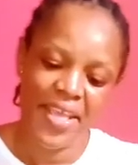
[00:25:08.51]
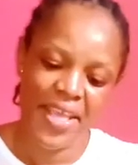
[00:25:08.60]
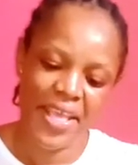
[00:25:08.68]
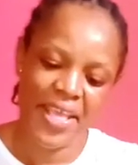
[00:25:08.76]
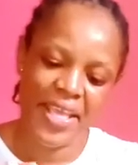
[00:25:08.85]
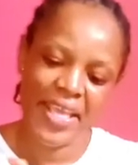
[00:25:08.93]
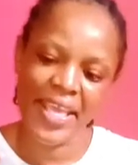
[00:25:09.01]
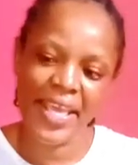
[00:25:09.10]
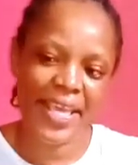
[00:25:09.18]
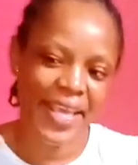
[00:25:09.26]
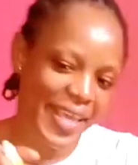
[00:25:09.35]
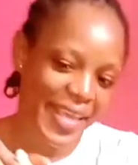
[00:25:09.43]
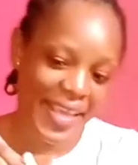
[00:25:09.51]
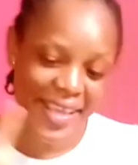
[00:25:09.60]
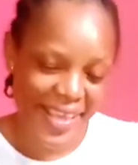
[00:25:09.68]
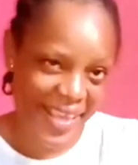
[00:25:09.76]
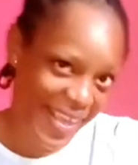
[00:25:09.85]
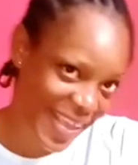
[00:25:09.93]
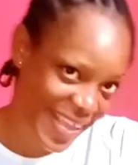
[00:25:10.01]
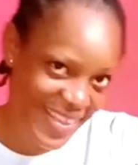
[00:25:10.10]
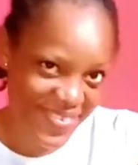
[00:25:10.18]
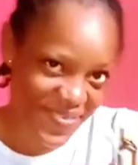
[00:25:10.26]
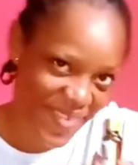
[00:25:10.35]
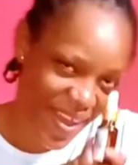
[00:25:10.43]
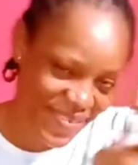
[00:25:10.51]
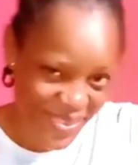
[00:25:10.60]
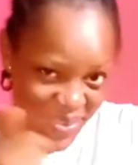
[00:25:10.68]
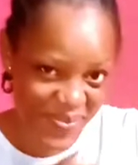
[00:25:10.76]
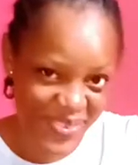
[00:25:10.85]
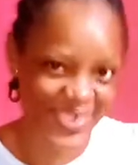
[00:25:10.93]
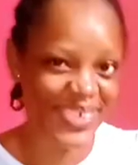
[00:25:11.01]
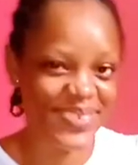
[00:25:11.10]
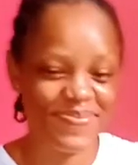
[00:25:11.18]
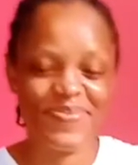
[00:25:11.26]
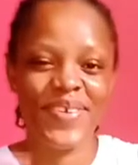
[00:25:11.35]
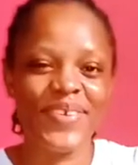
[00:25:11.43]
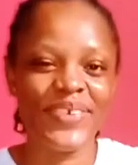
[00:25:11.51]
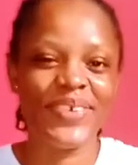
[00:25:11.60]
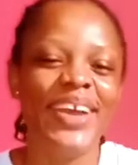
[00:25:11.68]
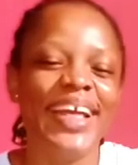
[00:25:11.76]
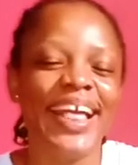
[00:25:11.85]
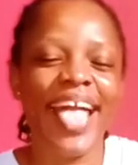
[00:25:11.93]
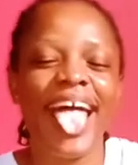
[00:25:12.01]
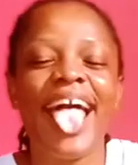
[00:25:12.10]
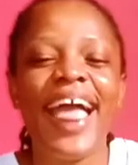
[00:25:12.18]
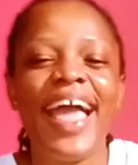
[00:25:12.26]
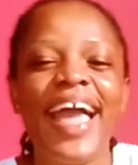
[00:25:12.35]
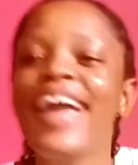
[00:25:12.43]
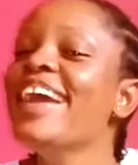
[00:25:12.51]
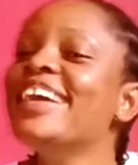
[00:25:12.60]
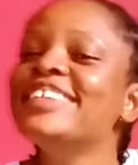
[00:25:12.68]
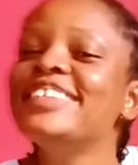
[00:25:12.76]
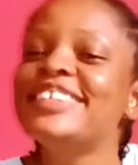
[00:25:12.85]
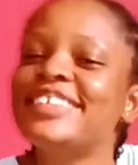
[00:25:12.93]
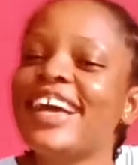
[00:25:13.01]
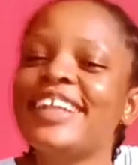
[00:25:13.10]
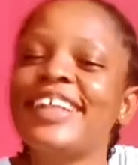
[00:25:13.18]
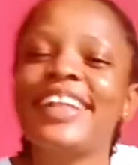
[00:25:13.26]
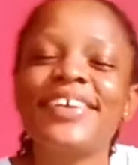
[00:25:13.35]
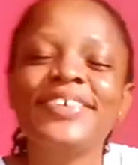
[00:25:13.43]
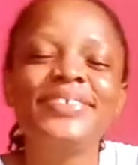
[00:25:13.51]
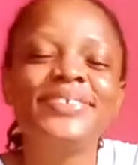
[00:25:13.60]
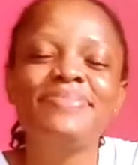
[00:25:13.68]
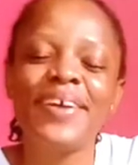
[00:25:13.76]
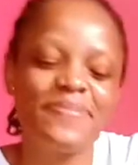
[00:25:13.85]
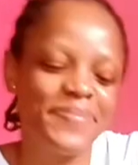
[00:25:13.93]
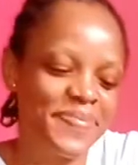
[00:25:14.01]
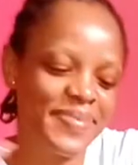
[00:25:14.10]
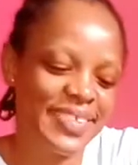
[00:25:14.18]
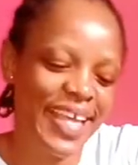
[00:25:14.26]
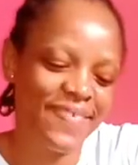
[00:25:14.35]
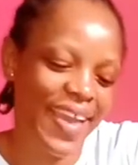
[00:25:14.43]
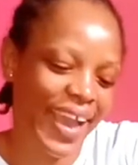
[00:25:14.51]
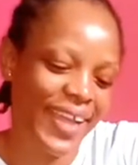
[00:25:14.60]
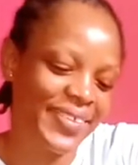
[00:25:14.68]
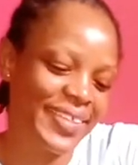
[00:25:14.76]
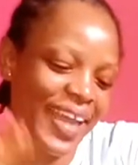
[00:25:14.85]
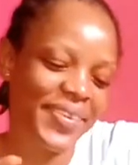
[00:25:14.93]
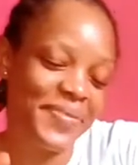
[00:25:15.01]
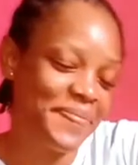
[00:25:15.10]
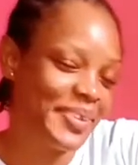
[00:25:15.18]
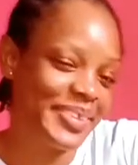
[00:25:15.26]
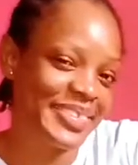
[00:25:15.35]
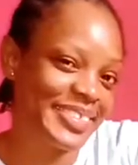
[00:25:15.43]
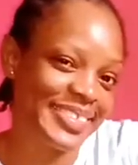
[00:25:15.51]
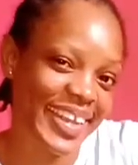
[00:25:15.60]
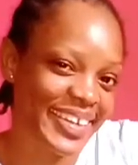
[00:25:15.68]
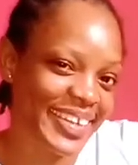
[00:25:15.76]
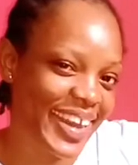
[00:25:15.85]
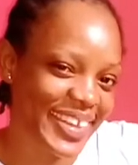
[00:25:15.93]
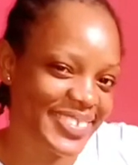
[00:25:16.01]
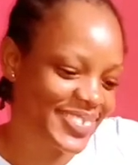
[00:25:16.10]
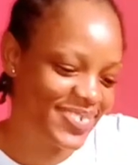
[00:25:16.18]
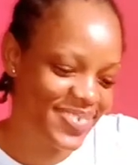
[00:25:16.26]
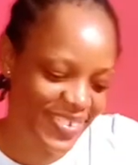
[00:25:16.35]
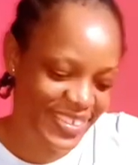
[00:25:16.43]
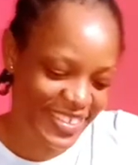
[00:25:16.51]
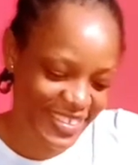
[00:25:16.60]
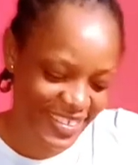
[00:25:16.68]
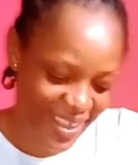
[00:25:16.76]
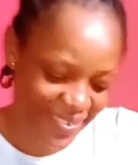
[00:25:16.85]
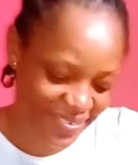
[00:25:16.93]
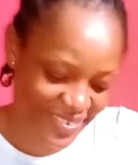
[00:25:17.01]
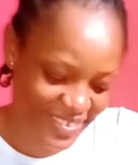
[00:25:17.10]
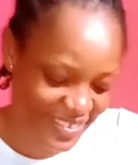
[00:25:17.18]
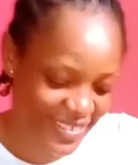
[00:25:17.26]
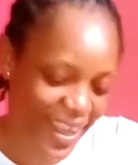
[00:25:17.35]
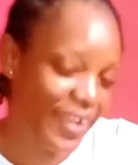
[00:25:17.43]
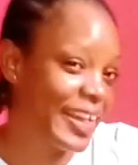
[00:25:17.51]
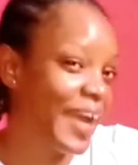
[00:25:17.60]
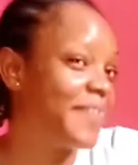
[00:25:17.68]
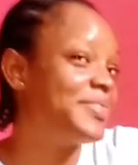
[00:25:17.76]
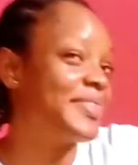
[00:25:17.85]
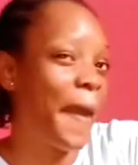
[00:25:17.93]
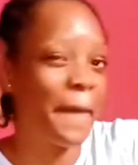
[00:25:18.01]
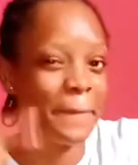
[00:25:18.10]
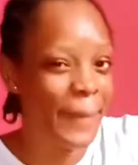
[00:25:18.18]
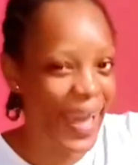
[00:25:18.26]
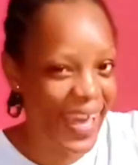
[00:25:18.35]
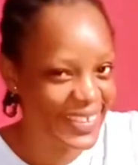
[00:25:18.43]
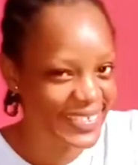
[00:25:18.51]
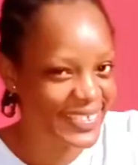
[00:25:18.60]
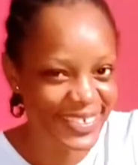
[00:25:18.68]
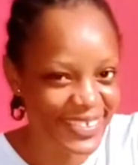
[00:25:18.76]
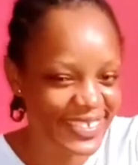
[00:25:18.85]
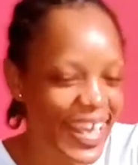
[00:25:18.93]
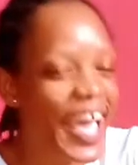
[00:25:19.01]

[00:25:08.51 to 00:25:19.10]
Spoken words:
yes, you are coming to Igbo. This standard that YouTube have put me now, me, I cannot now go below the standard though. Even this is not finished now, now I can go and buy it because